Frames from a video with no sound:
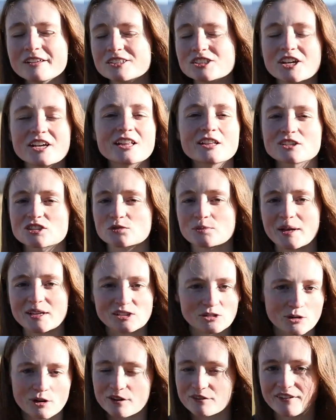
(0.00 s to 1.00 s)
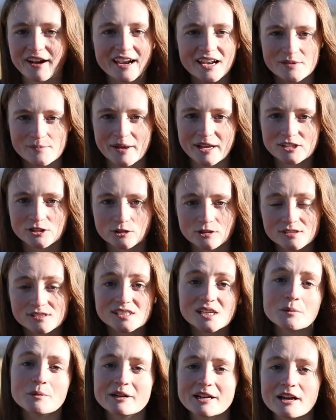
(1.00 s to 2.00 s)
English major or a writing major or
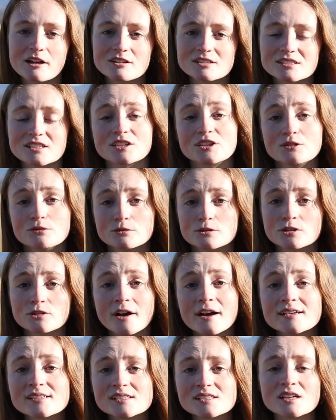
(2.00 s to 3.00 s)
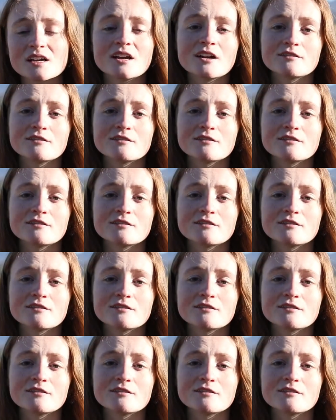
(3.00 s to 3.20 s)
someone else that you trust